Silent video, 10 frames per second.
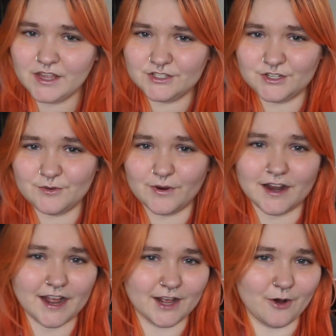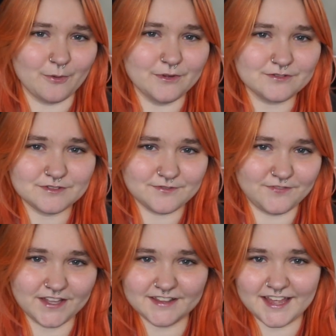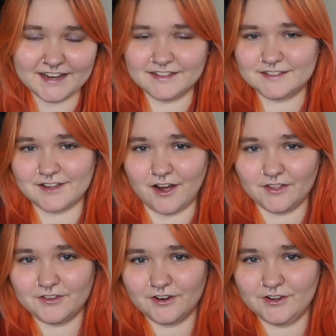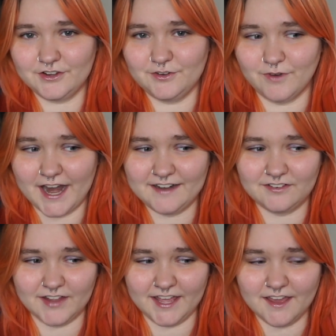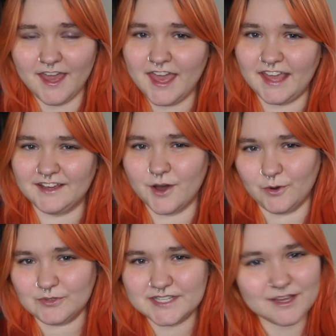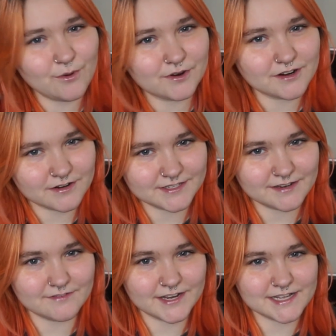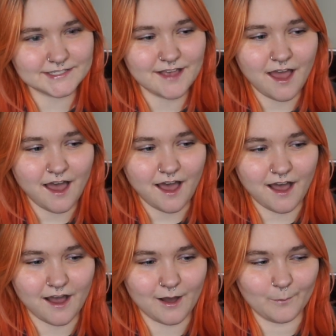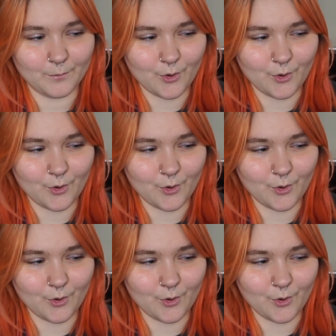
too, Where I almost feel like this author could write like a cozy horror series um,